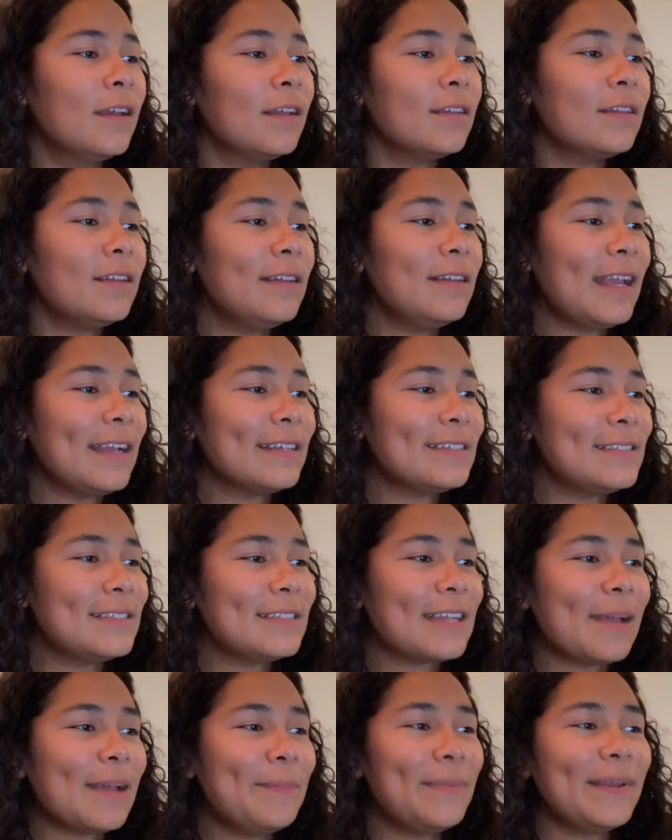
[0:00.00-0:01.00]
The next
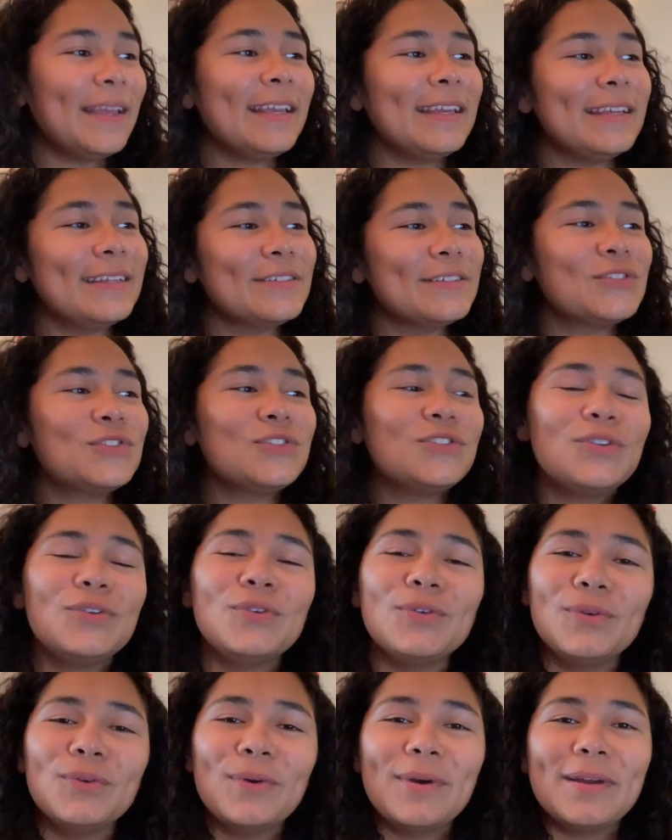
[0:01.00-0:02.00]
step is
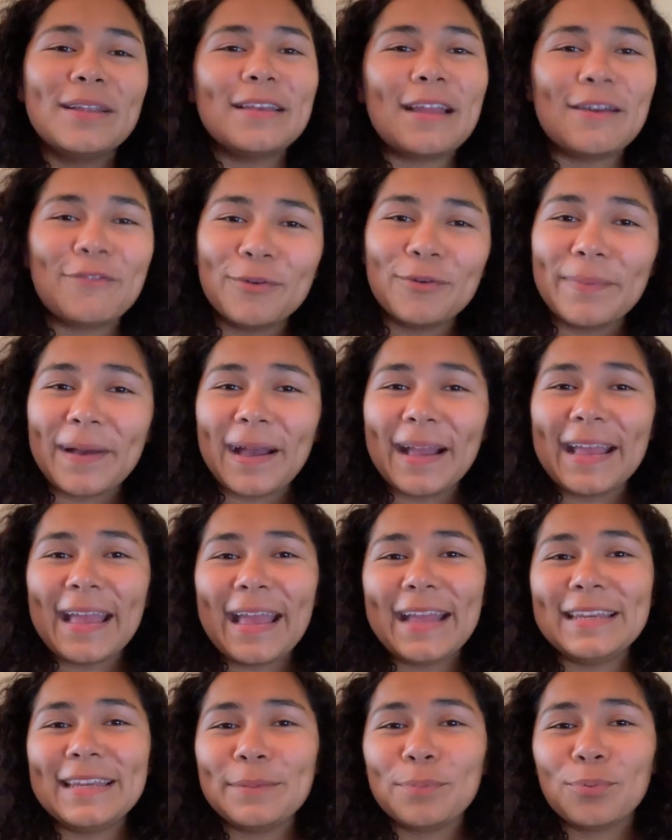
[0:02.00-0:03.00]
to never buy
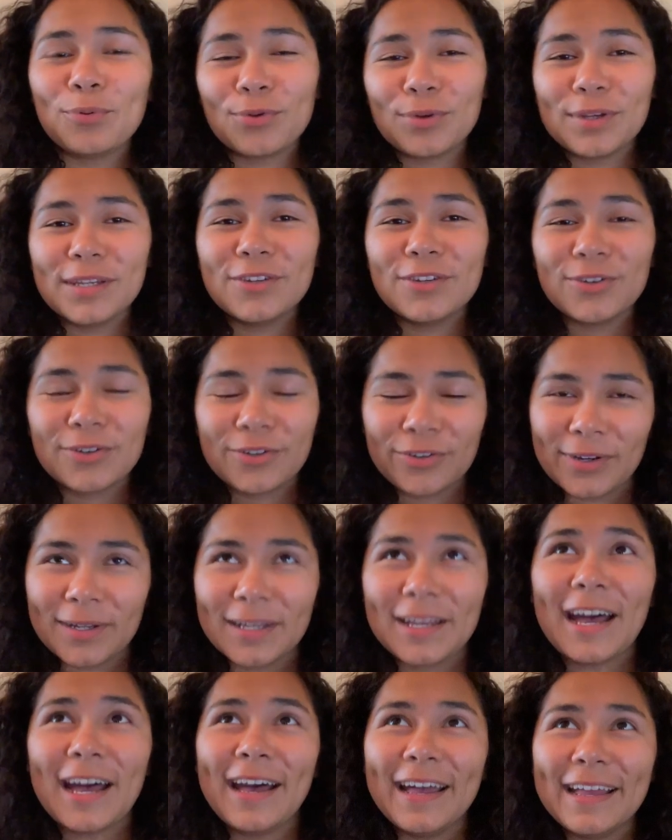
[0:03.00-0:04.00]
any
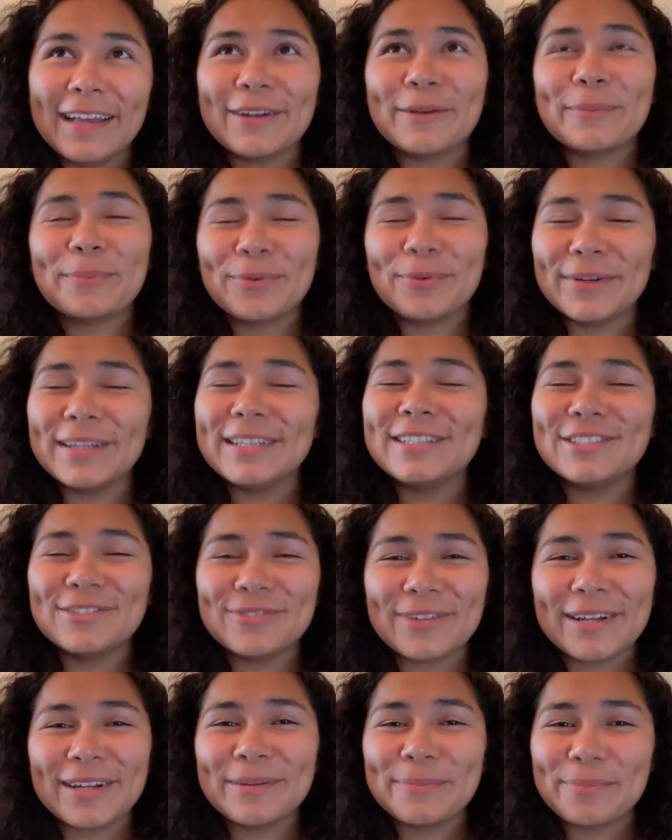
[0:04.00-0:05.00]
pre-cut or
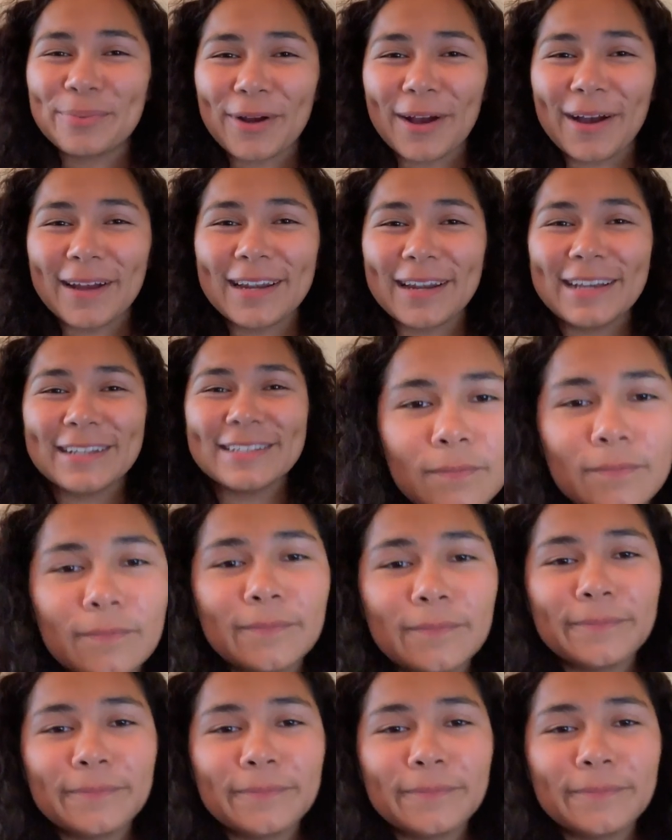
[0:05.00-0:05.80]
pre-shredded products.